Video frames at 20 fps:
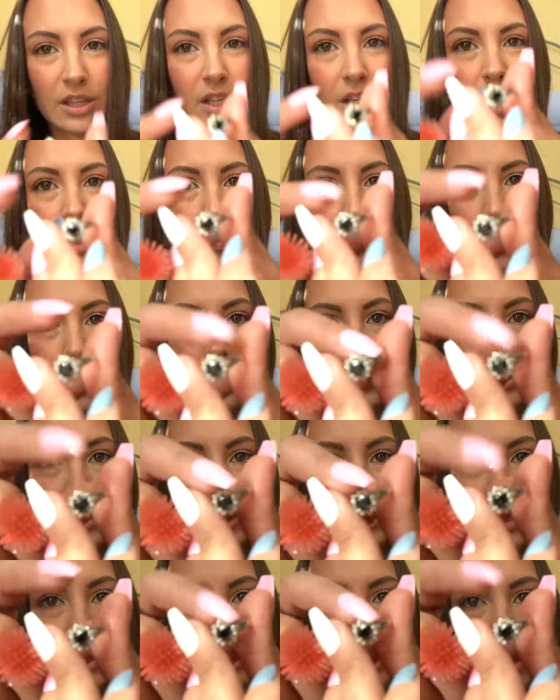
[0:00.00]
I bought this
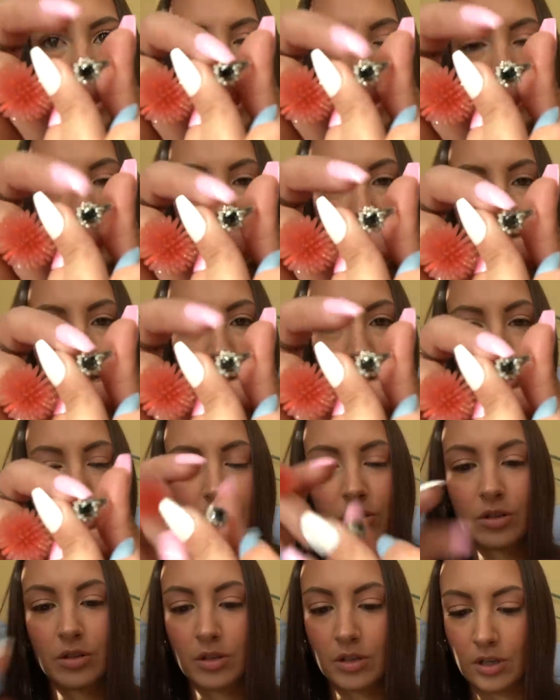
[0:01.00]
in college.
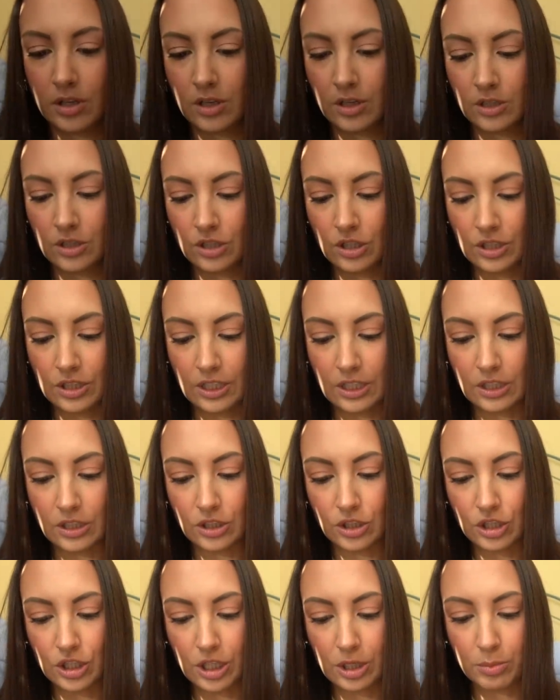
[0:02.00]
Just like a
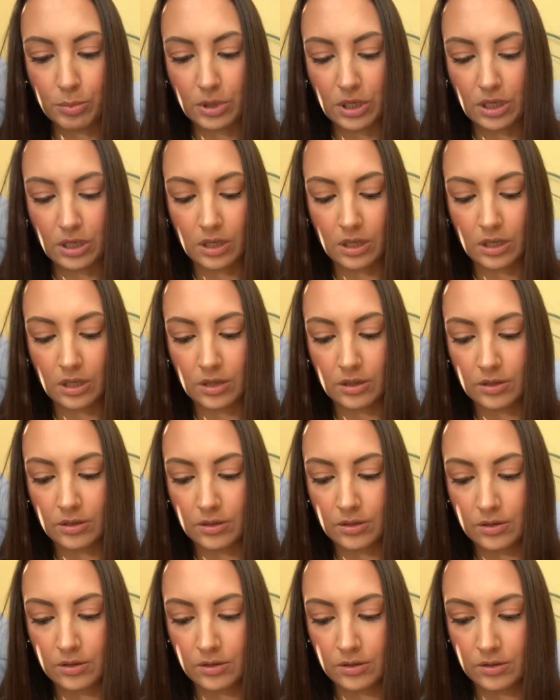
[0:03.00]
cheapie.
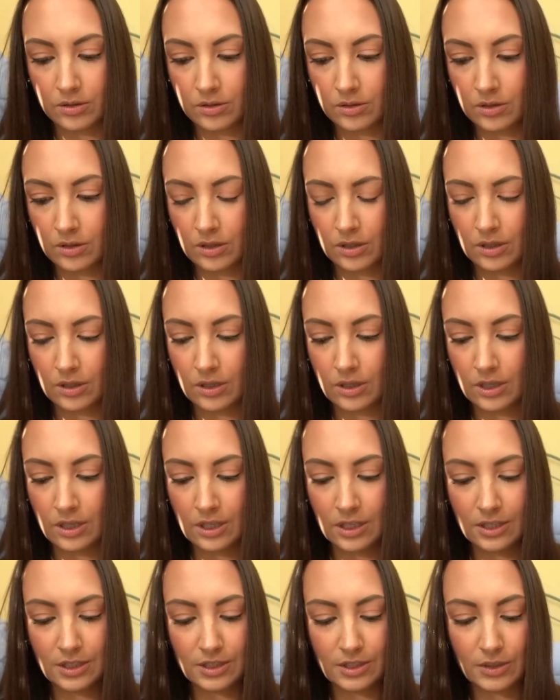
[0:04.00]

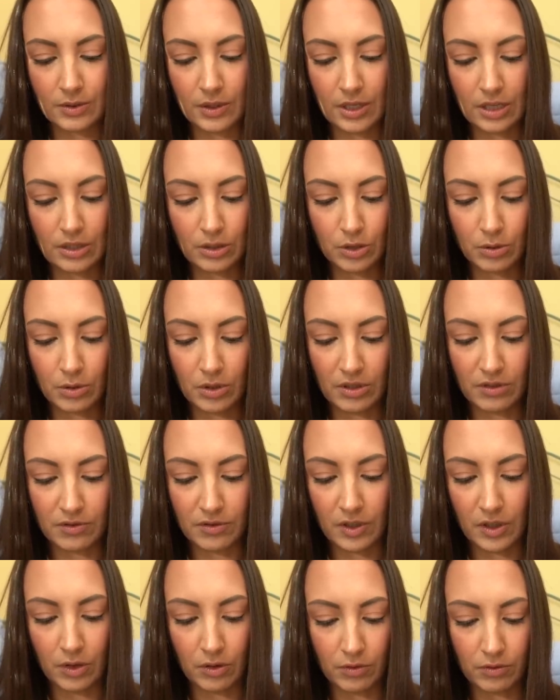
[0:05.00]
Still can't do any
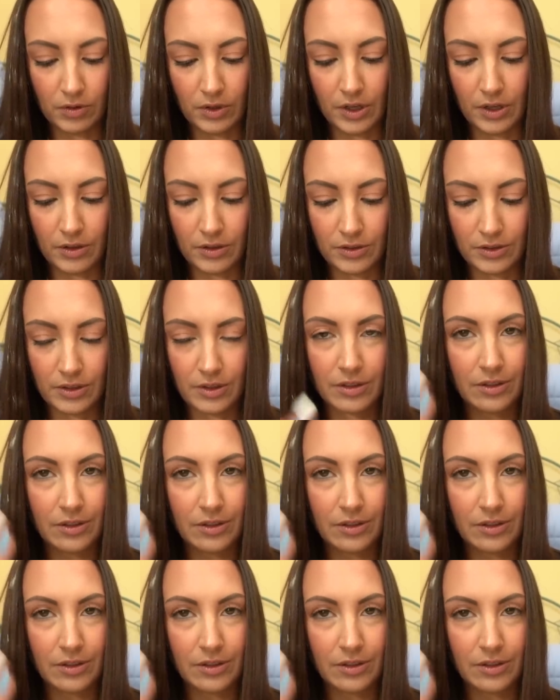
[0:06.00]
finger flutters.